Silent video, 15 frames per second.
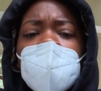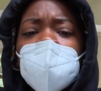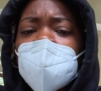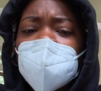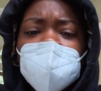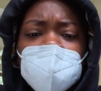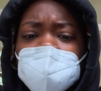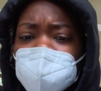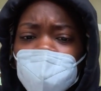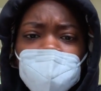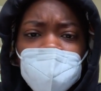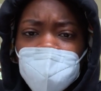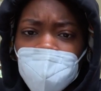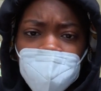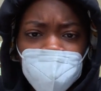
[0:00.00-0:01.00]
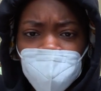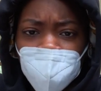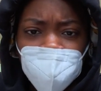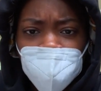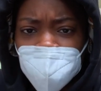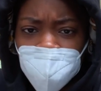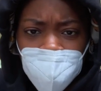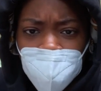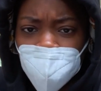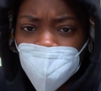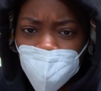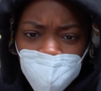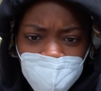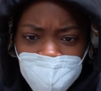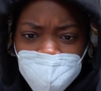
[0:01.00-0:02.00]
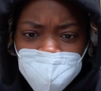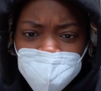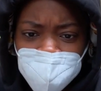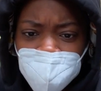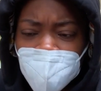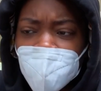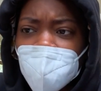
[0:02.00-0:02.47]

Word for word: but these were not hurricane winds,